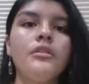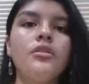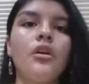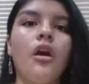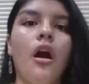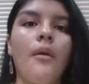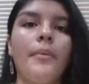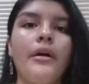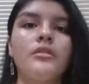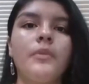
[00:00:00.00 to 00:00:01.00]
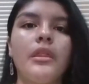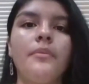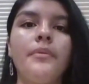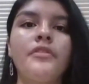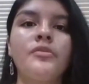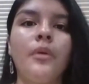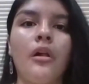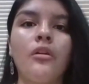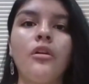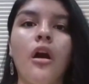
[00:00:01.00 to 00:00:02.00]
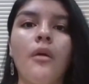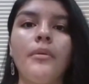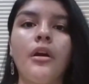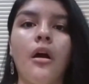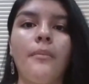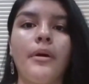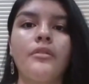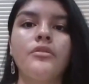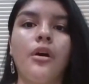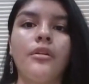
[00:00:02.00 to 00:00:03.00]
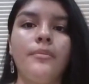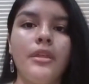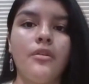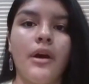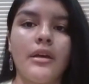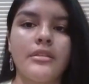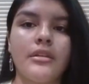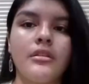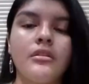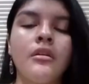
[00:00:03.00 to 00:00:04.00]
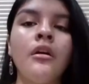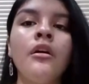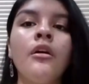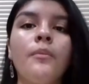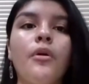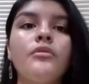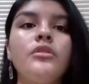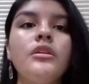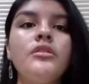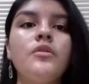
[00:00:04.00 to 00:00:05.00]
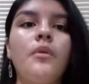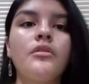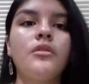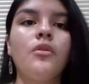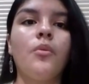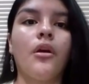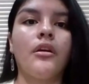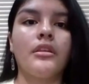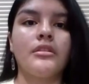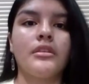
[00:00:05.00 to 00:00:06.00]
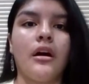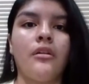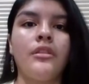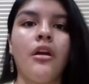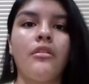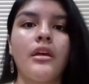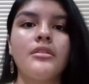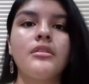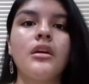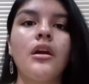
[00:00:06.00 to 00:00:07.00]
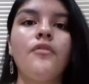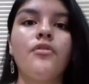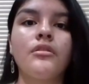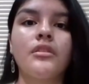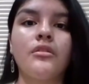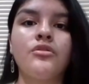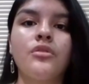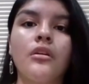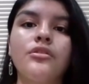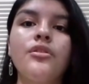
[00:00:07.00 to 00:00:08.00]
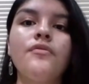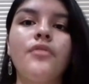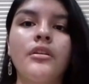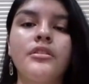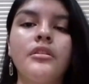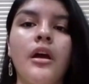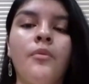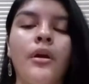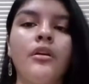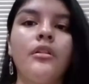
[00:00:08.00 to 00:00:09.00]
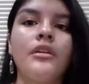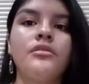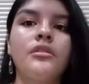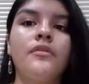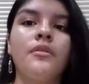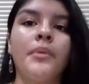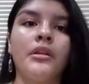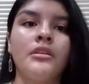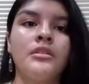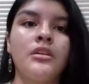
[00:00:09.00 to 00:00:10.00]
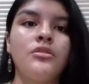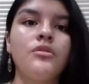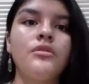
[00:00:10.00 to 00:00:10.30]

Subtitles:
are compounds made up of smaller carbon compounds called amino acids. Proteins do most of the work in a cell. They are necessary for a cell's structure, function, and regulation of the body's tissues